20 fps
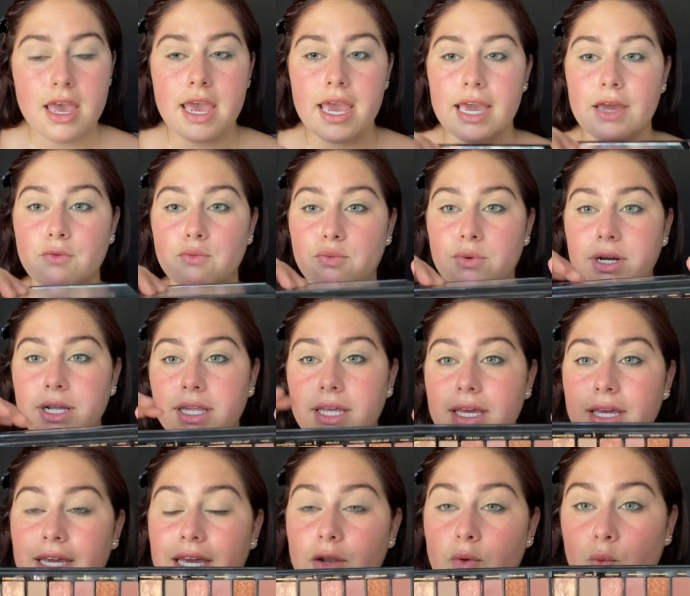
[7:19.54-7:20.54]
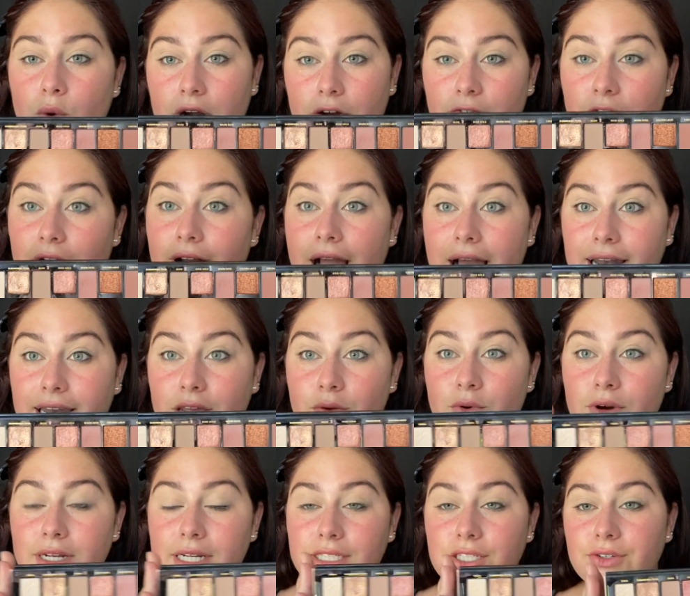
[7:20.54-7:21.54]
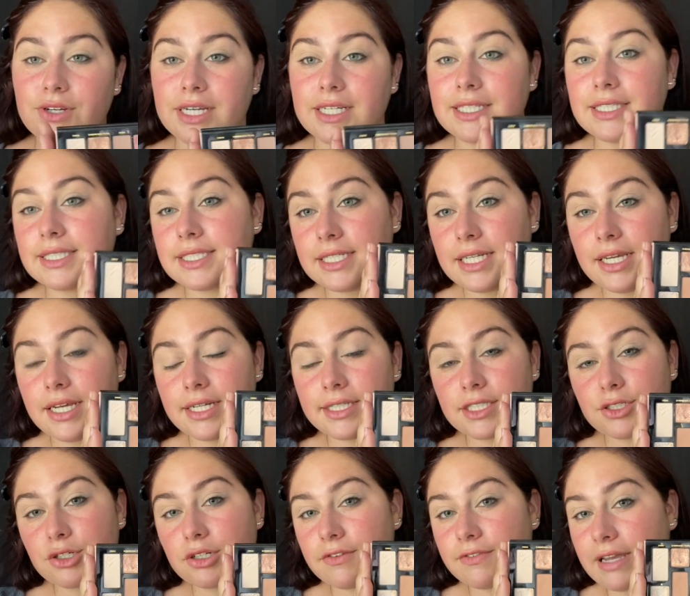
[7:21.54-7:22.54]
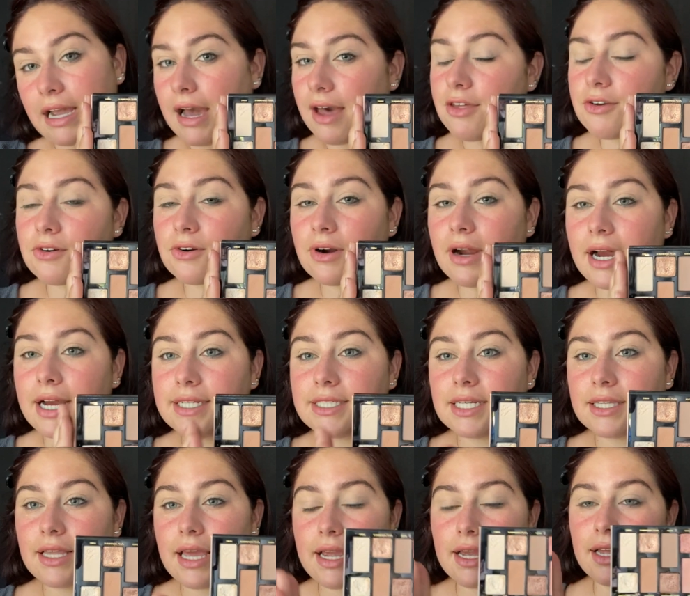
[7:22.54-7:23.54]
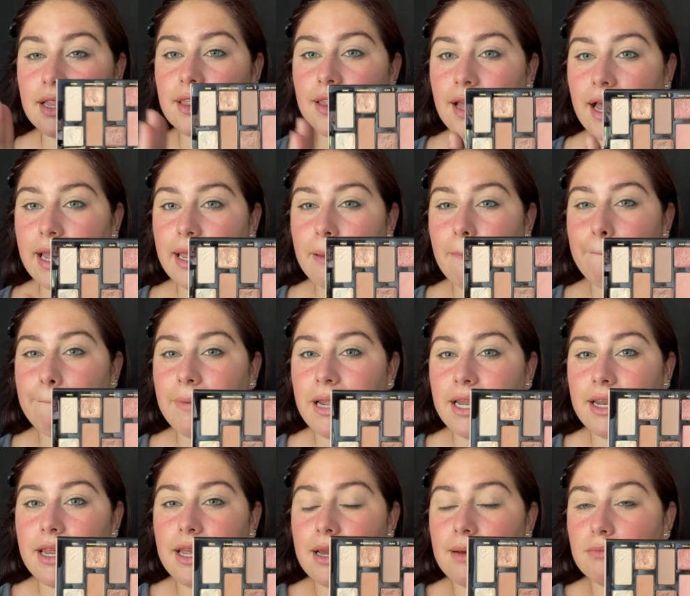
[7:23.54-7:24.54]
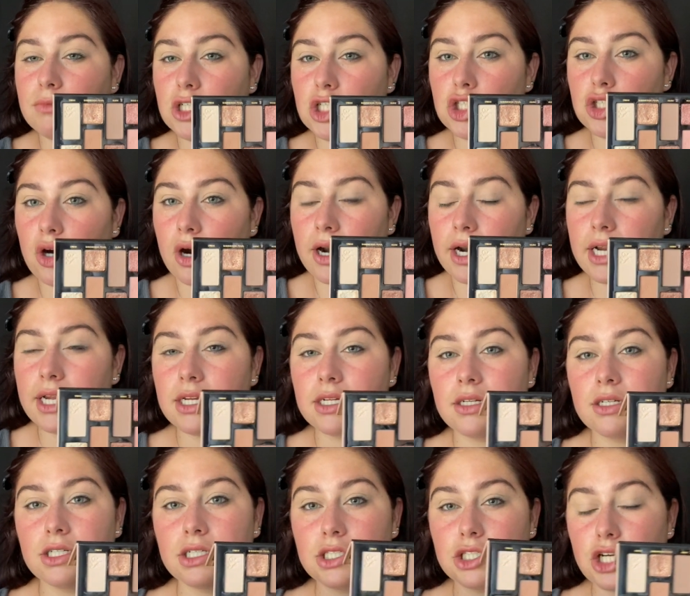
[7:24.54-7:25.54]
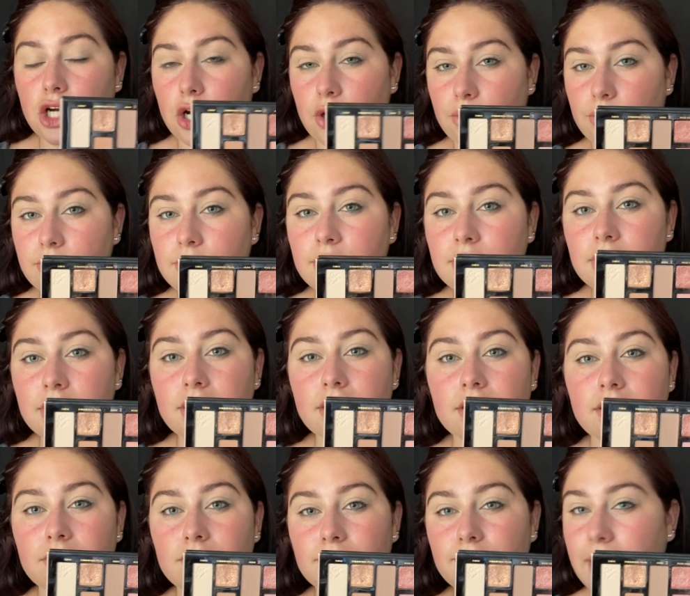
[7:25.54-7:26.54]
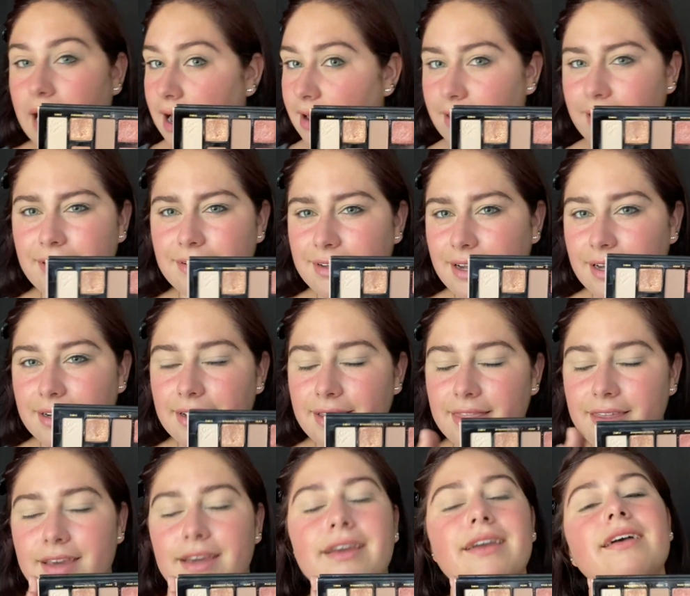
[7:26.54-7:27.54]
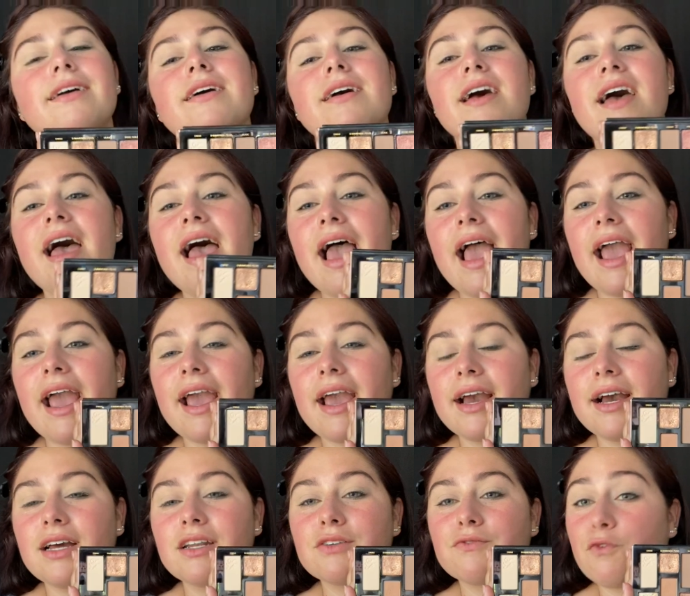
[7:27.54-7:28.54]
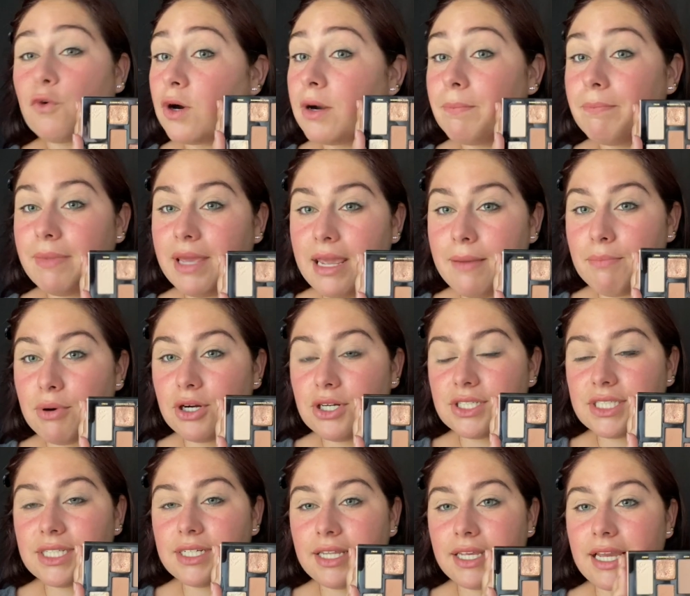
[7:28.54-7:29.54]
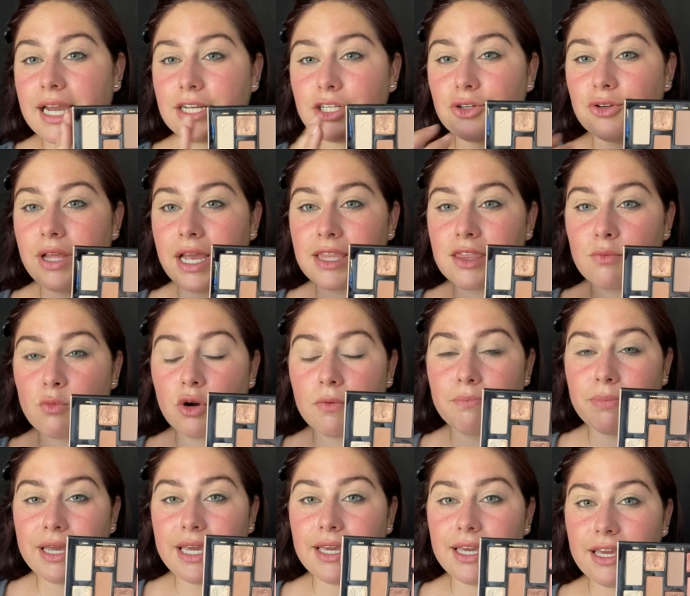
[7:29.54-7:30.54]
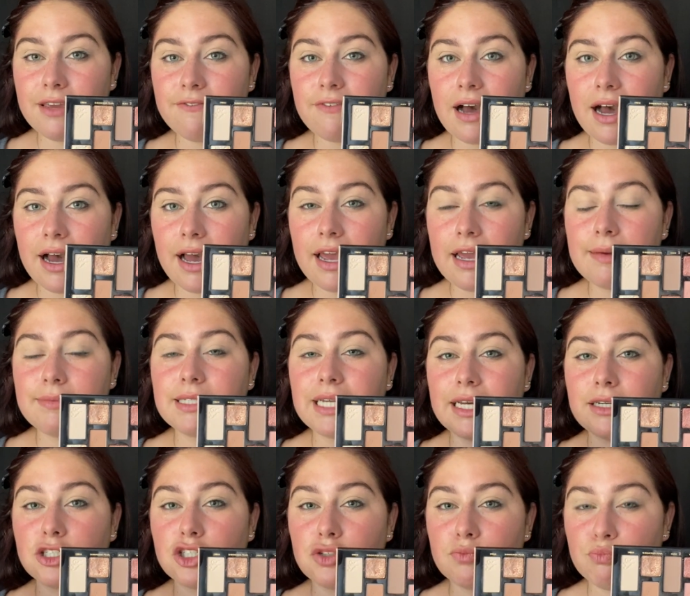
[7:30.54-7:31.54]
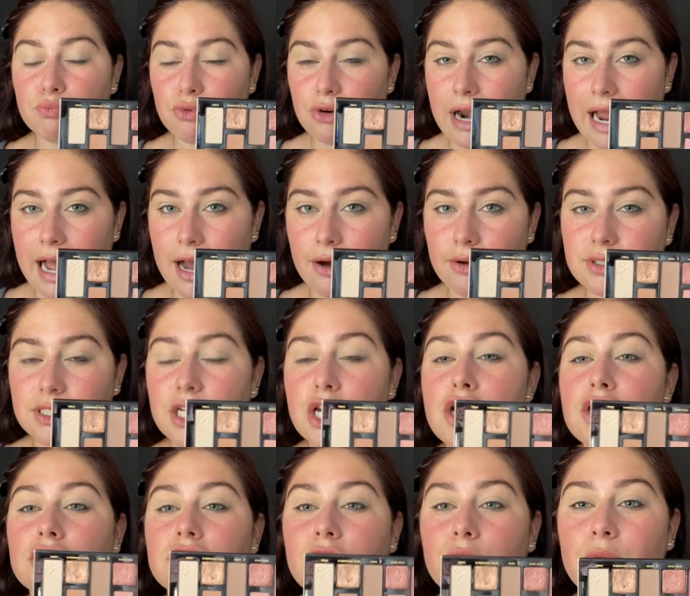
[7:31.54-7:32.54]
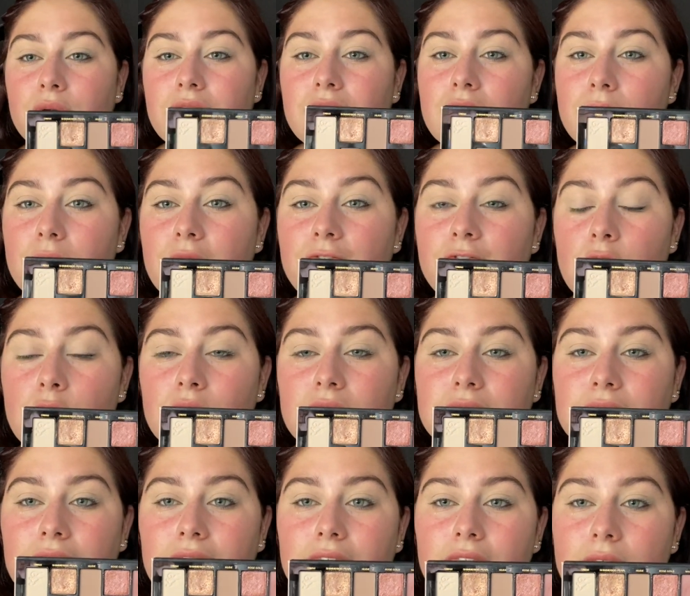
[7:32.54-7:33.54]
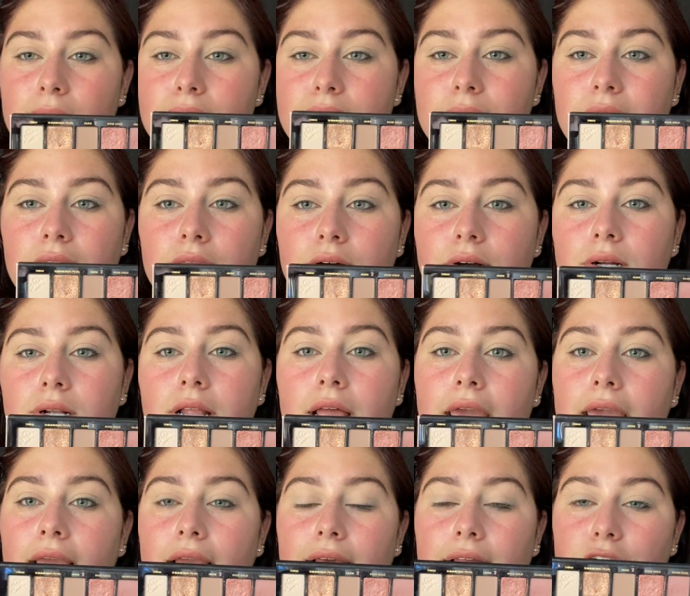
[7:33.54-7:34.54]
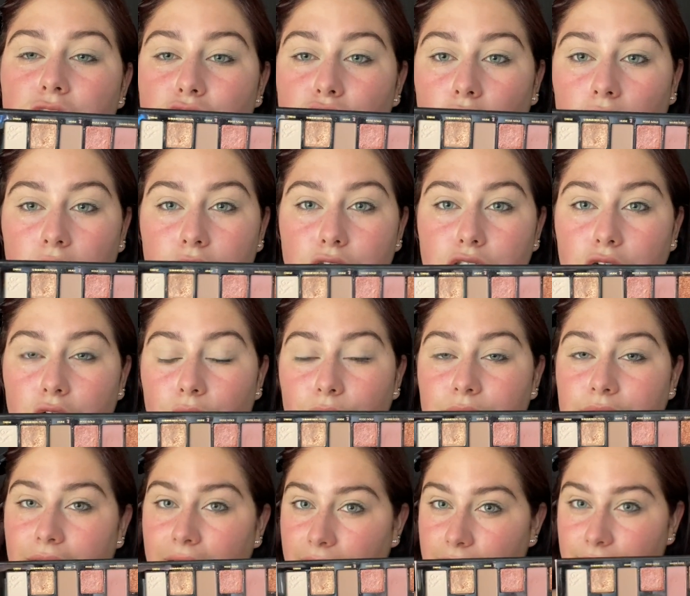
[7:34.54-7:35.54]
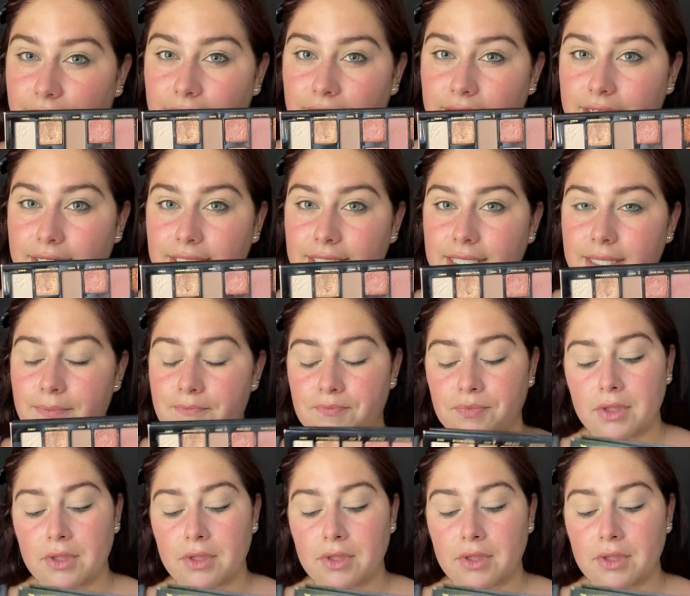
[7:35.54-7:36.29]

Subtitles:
it really can work for anyone. As you can see, it's sort of categorized in like a light, medium, dark toned palette kind of thing. And for me personally, I do like the more pinky vibes and browns. So we're gonna be focusing in the middle and dark toned areas.